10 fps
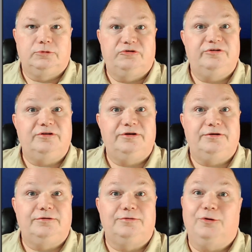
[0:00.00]
Still
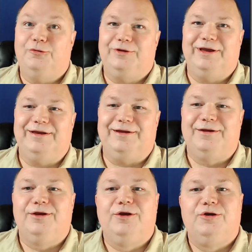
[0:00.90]
here? Okay.
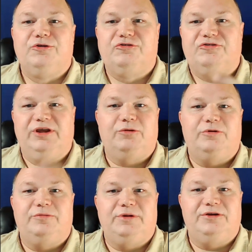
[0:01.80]
Stay
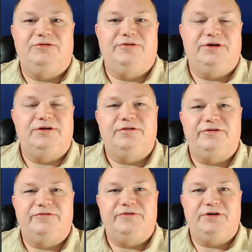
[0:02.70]
with me to the end of
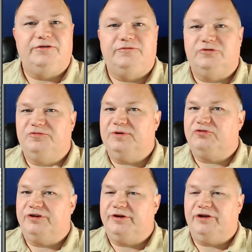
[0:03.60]
this video for a
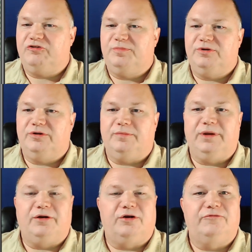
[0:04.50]
special announcement
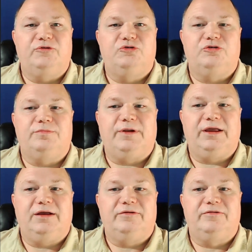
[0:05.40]
about our future
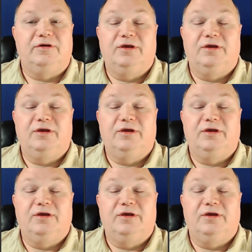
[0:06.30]
plans.